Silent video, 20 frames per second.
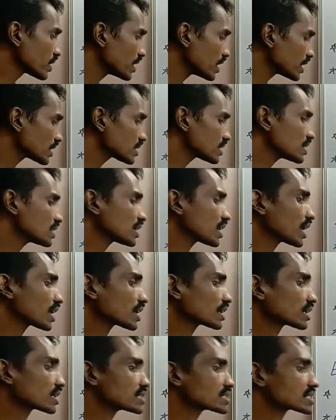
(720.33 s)
electric
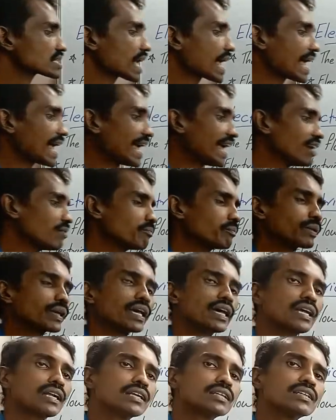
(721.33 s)
current is
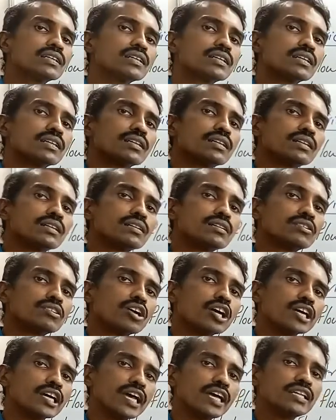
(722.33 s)
ampere.
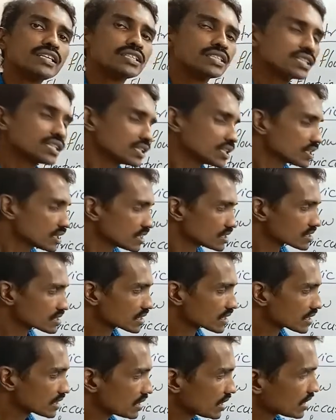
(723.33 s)
Again,
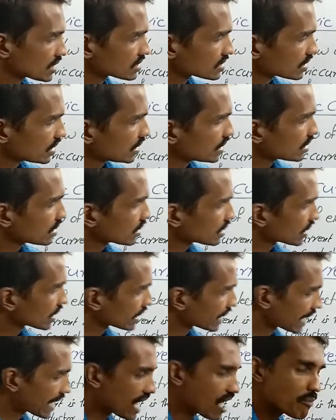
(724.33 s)
is letter, a
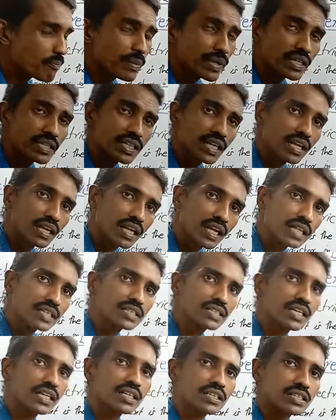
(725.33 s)
capital
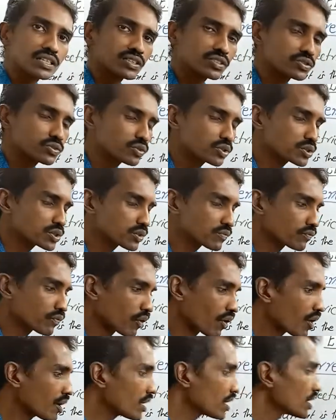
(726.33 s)
letter is used
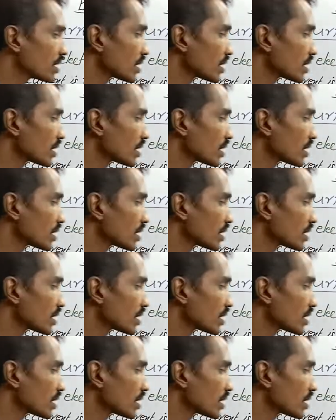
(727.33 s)
for